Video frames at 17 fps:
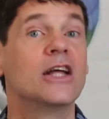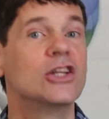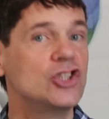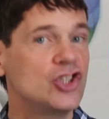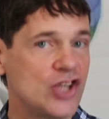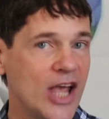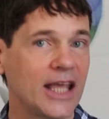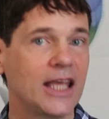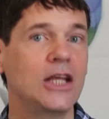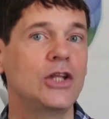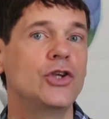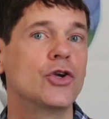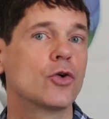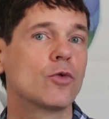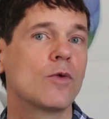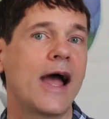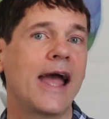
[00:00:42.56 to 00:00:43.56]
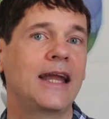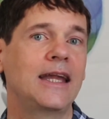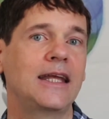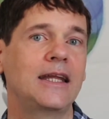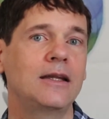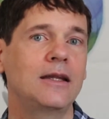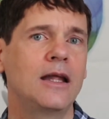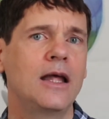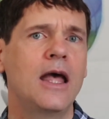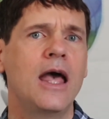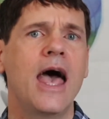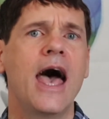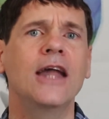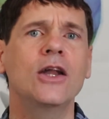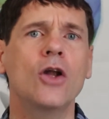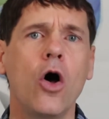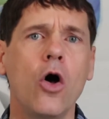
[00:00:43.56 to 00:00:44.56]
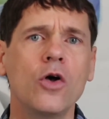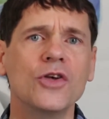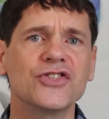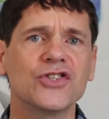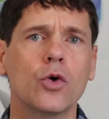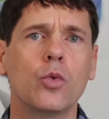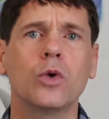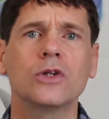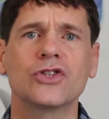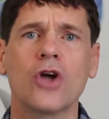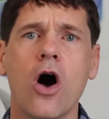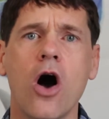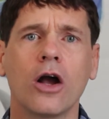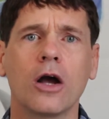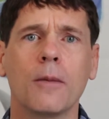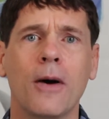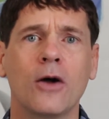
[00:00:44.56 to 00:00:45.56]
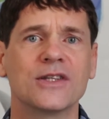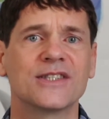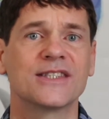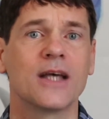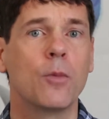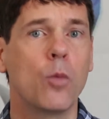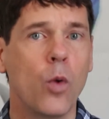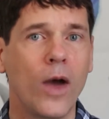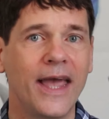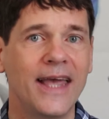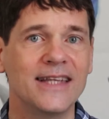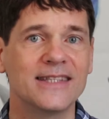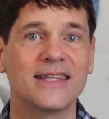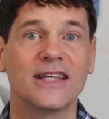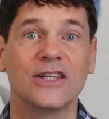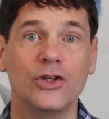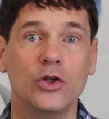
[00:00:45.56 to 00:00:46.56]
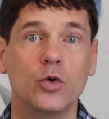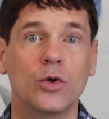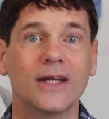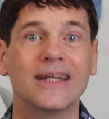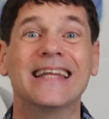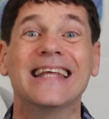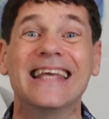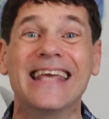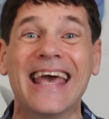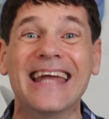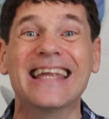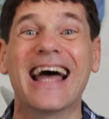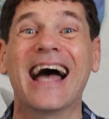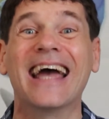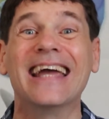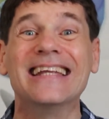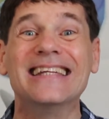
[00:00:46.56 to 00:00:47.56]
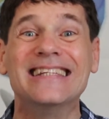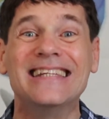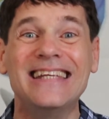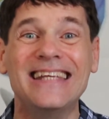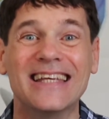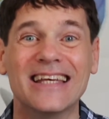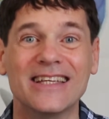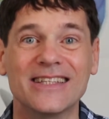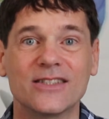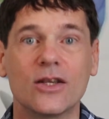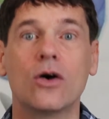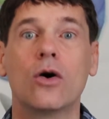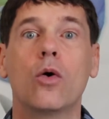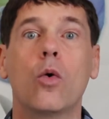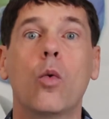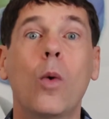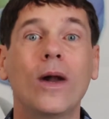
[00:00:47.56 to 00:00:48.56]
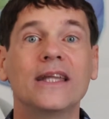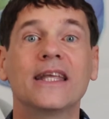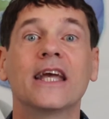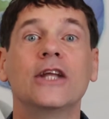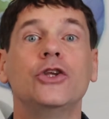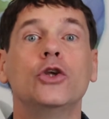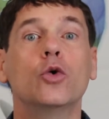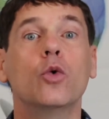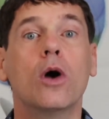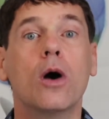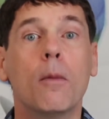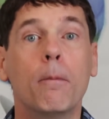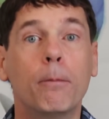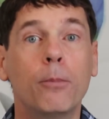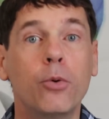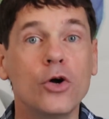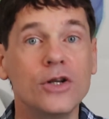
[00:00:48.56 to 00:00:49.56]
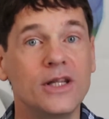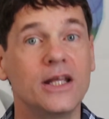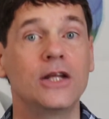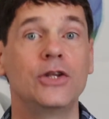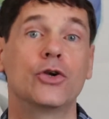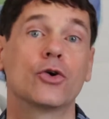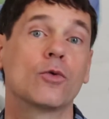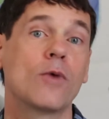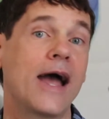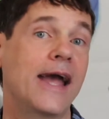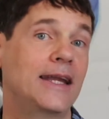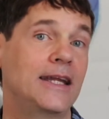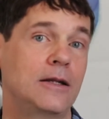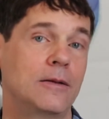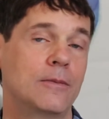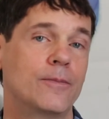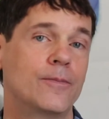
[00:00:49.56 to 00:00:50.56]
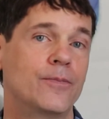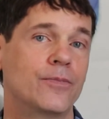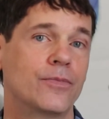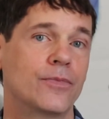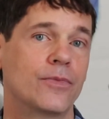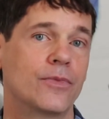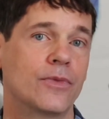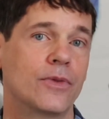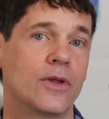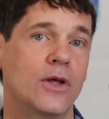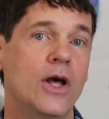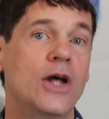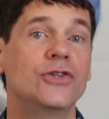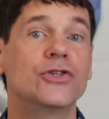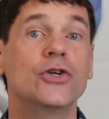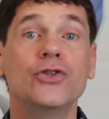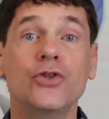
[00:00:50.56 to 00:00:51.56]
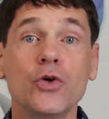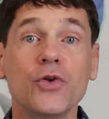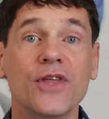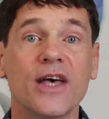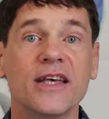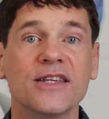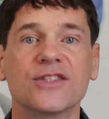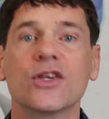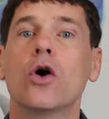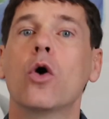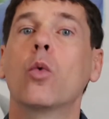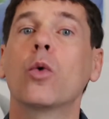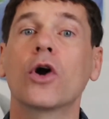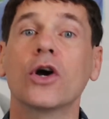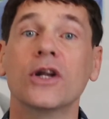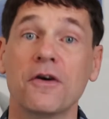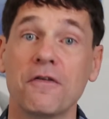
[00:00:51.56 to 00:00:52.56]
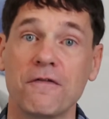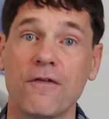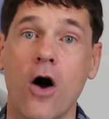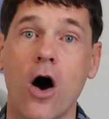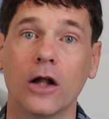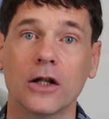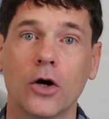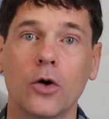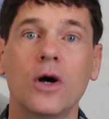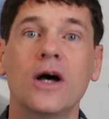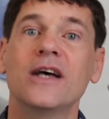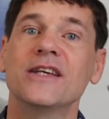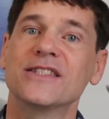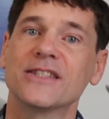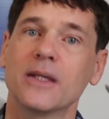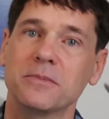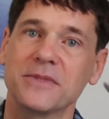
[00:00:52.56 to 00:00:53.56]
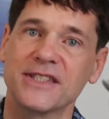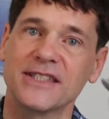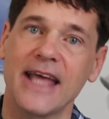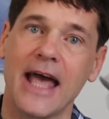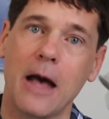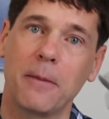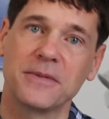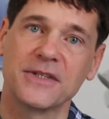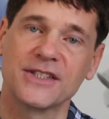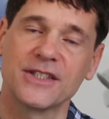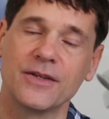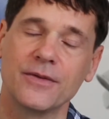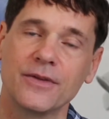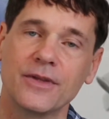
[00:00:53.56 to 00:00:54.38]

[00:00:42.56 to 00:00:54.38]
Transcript: checking your writing, and also we'll talk about some ways that you can get ideas. What can you put in your writing? To do this, we're going to follow some steps.